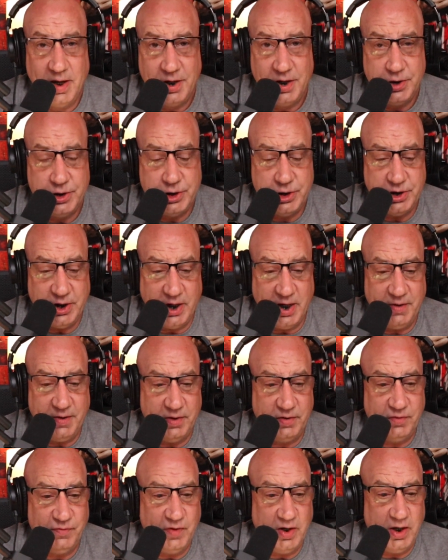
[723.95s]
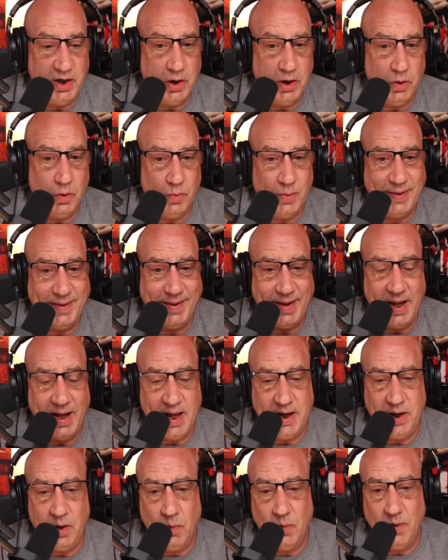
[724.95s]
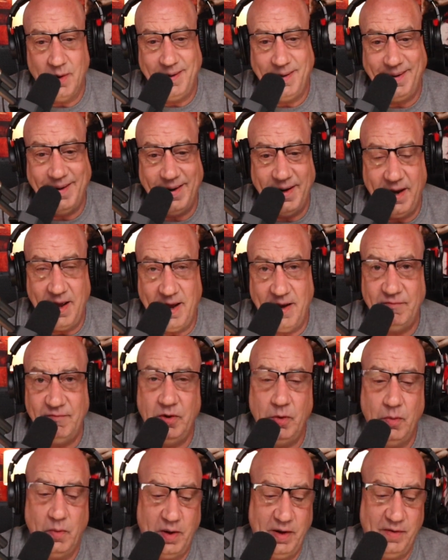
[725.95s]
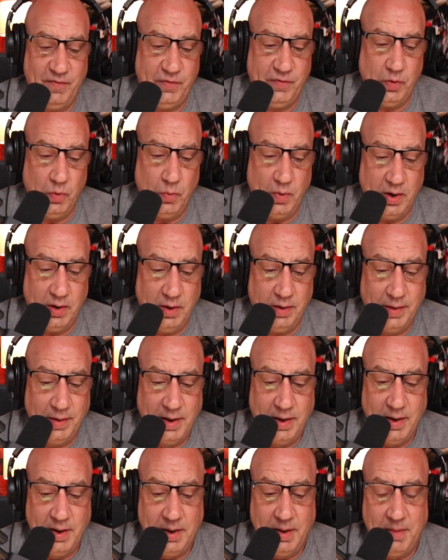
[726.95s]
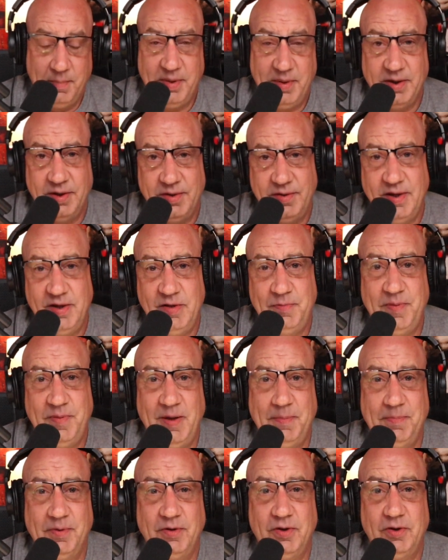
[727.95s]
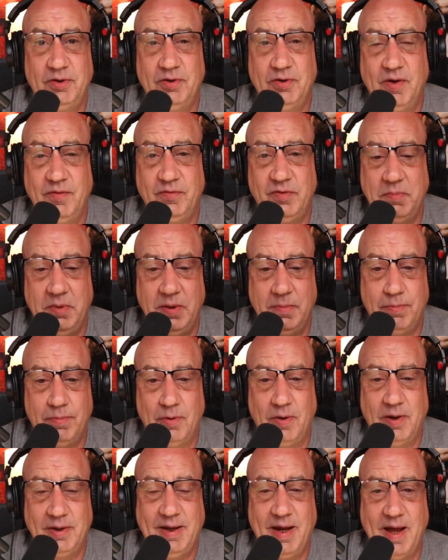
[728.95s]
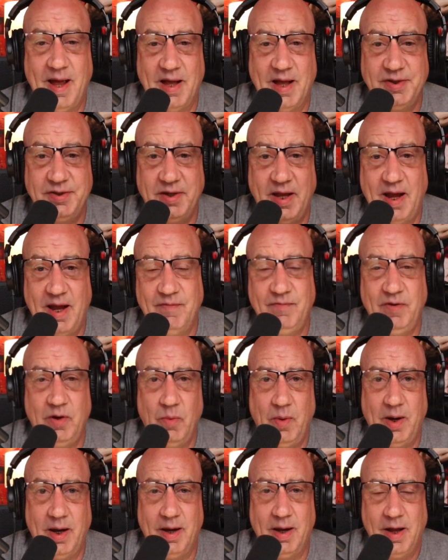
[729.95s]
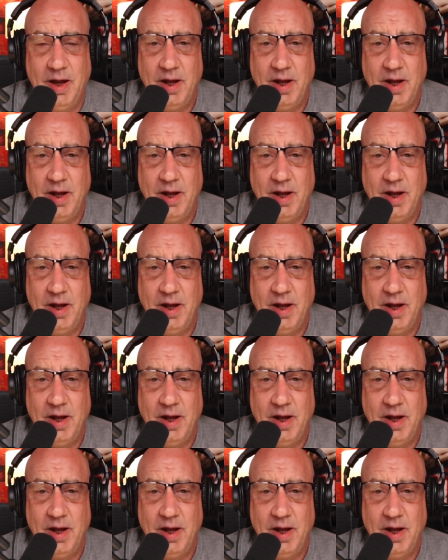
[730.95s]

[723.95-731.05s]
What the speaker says: Share this video with anyone and everyone, if you will, because these people deserve to be broadcast everywhere,